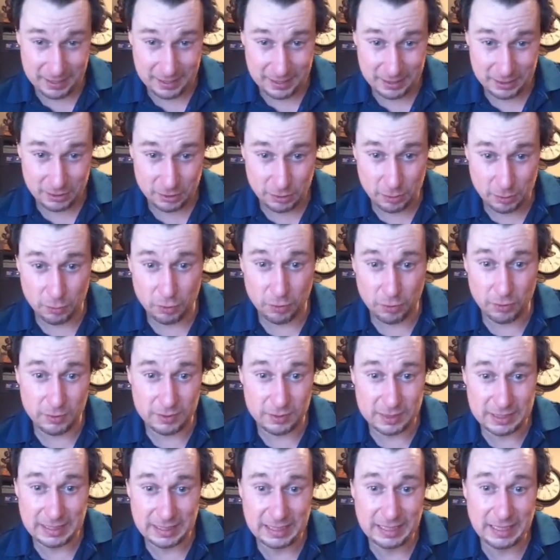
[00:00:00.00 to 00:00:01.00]
Tomorrow's
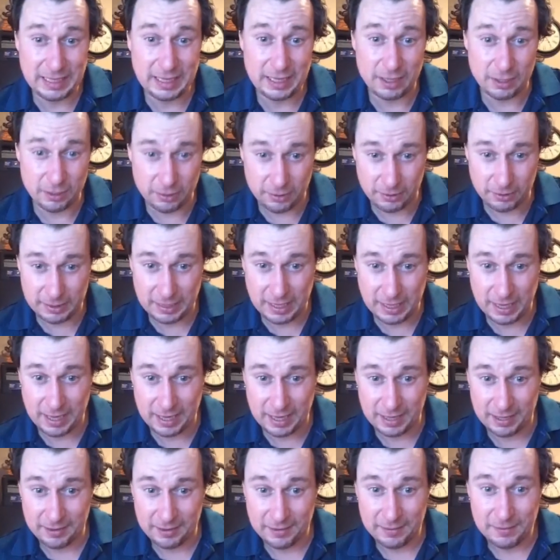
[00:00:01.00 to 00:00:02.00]
a killer day.
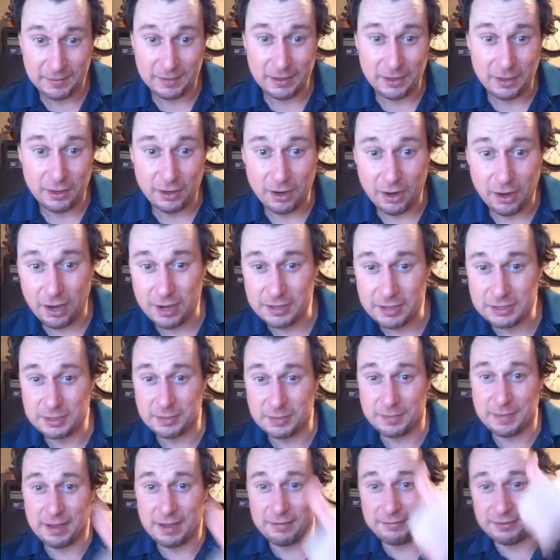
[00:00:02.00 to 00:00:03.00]
Awesome,
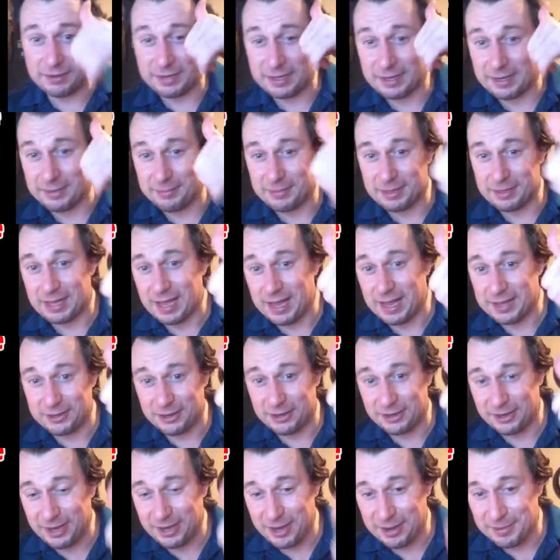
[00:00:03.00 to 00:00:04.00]
Evelyn. I'm glad you're
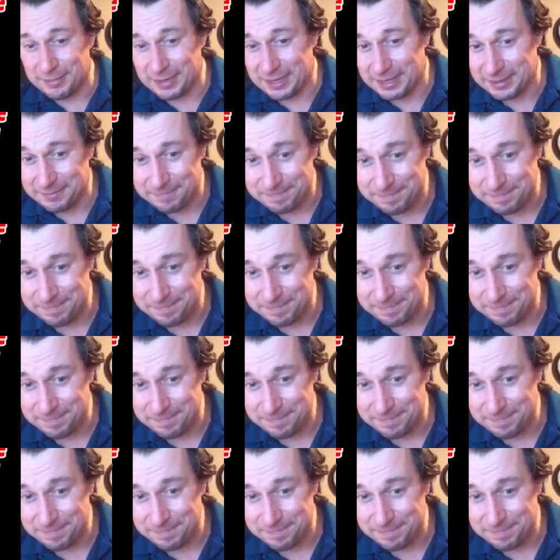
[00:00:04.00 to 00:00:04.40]
coming.